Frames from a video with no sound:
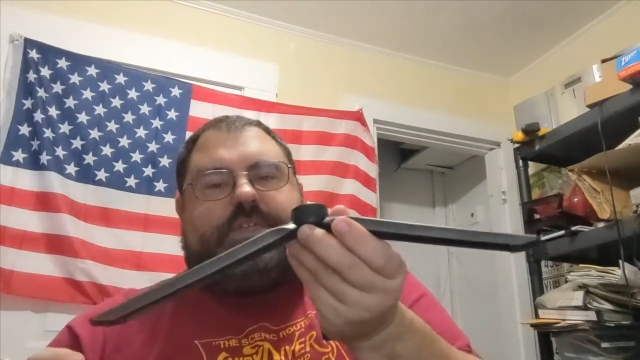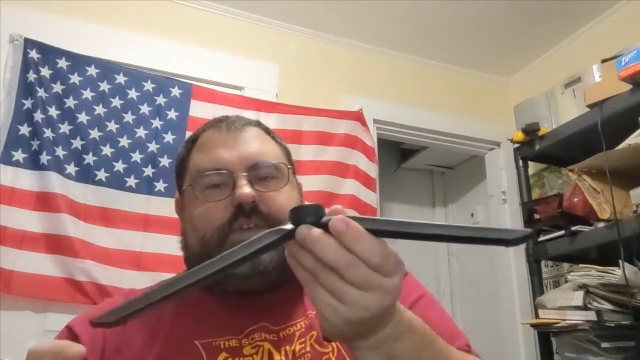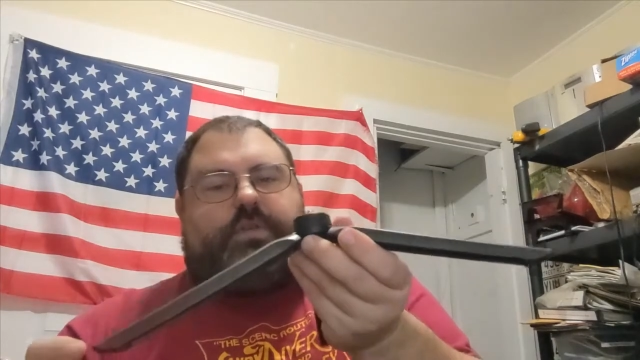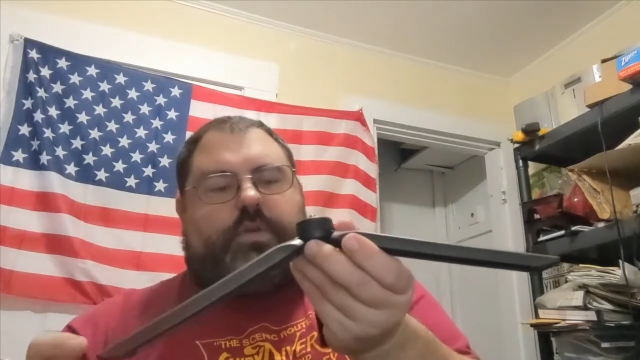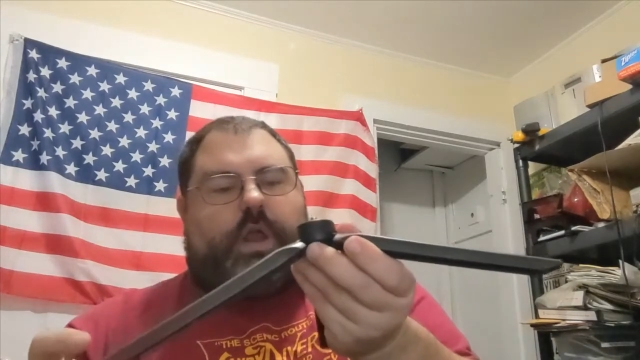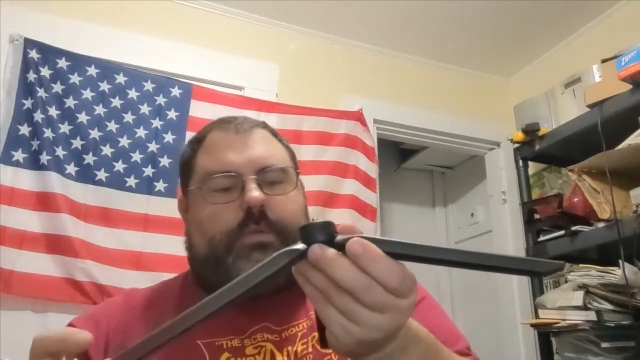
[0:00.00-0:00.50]
a
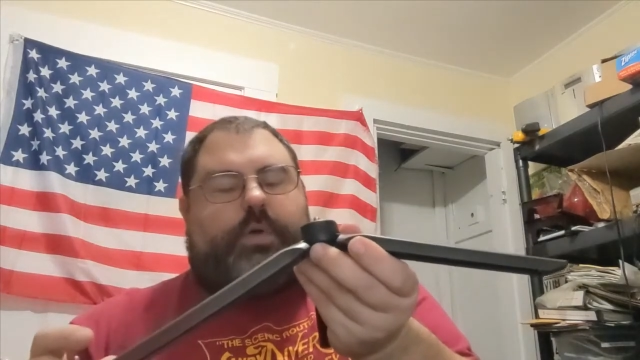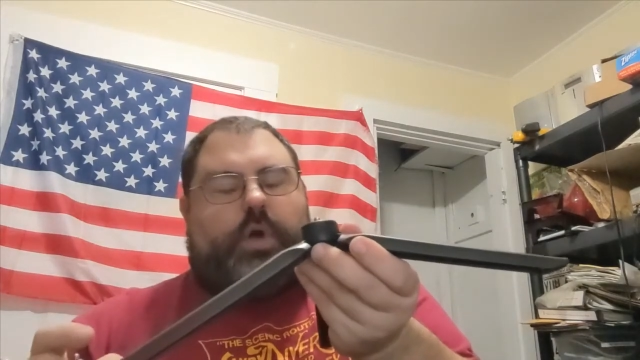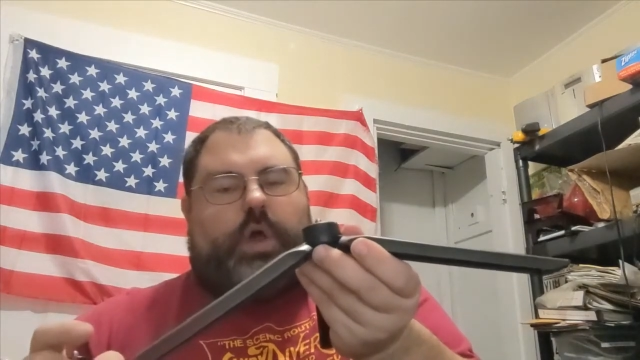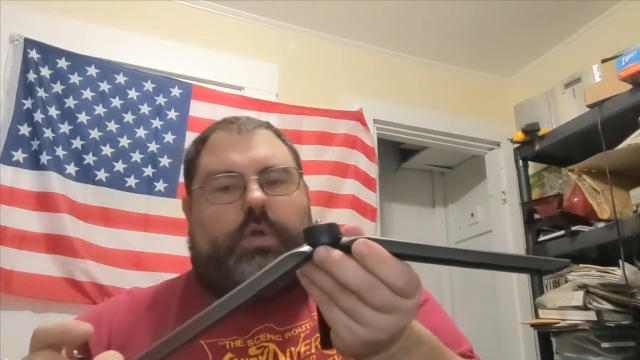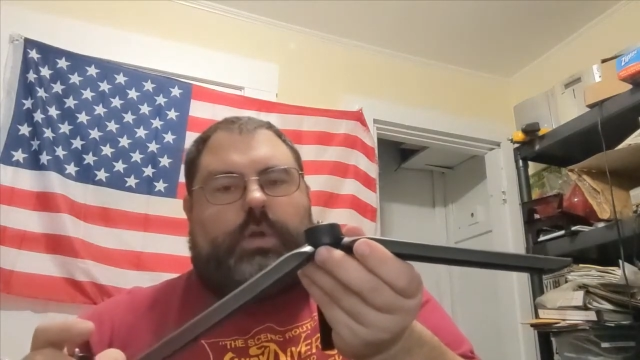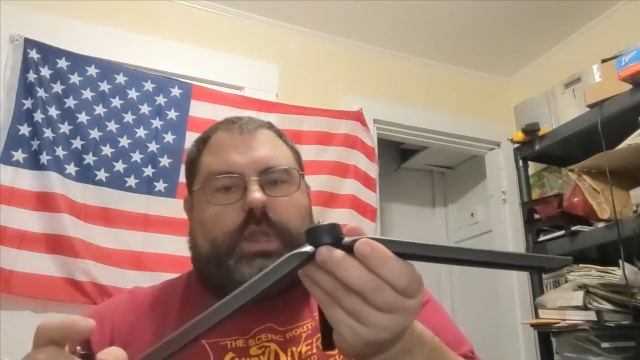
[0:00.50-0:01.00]

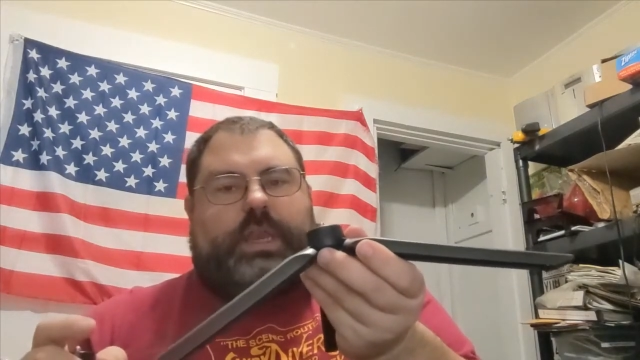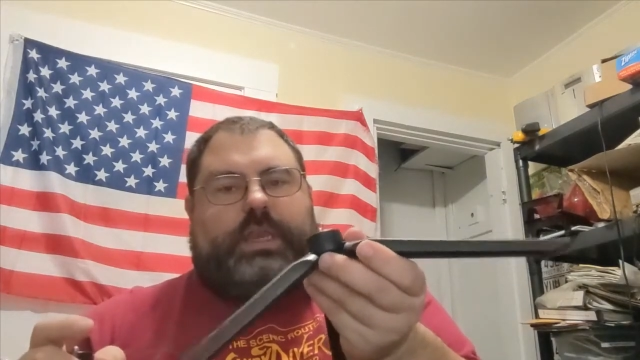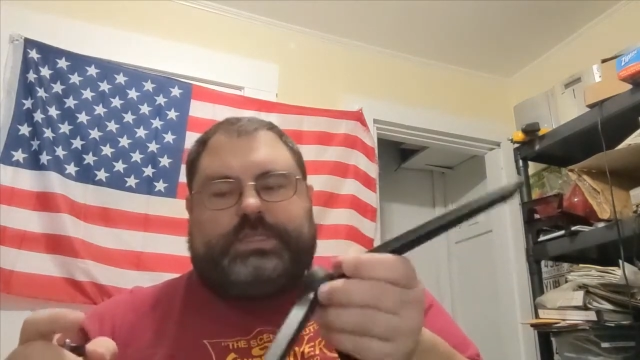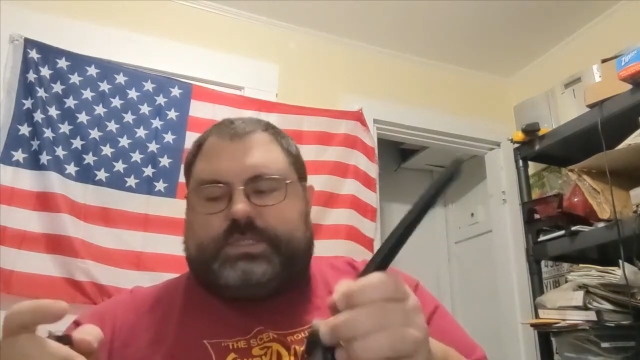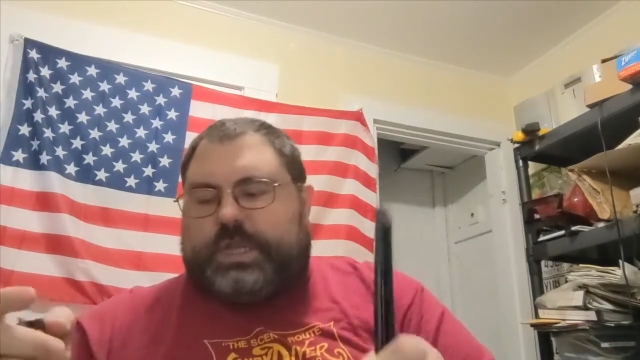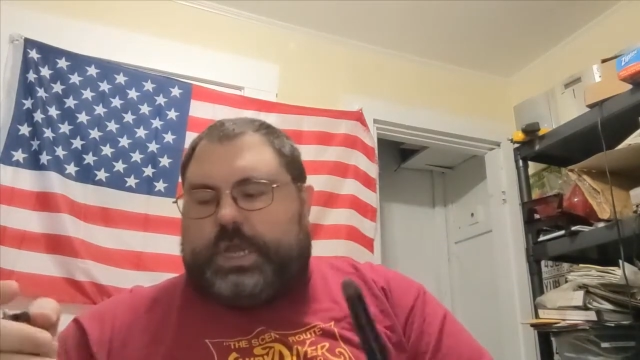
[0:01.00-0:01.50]
tripod or lighting
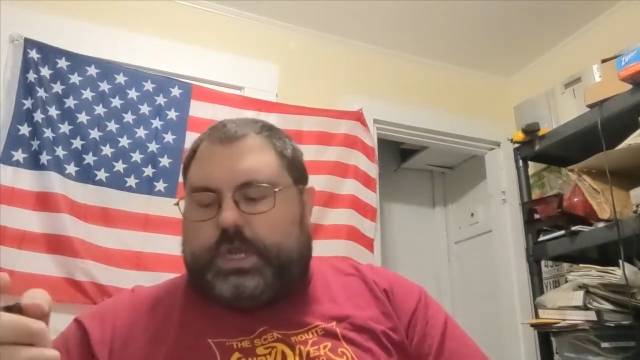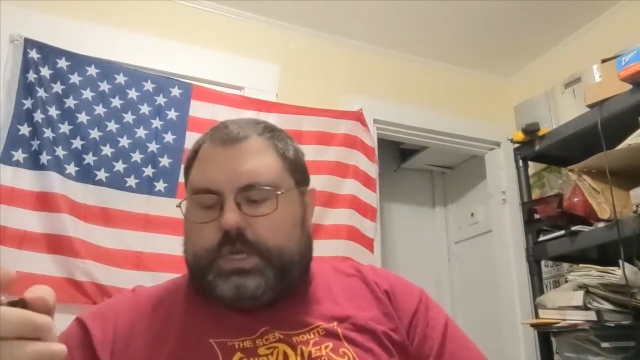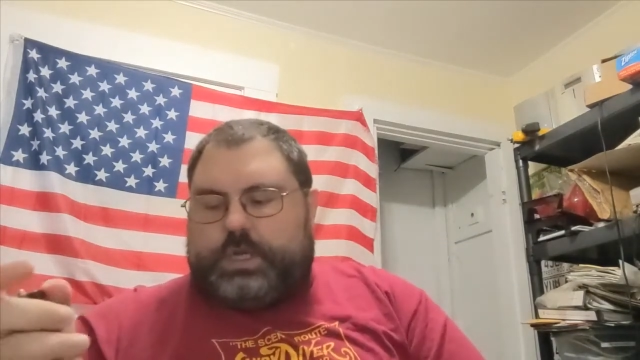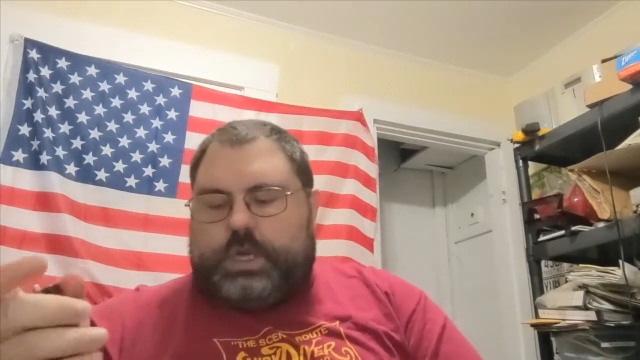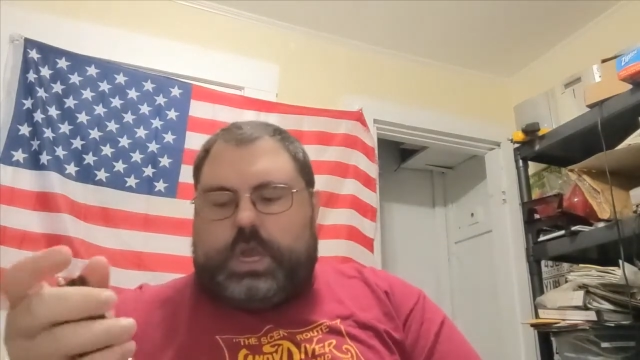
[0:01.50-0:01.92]
stand,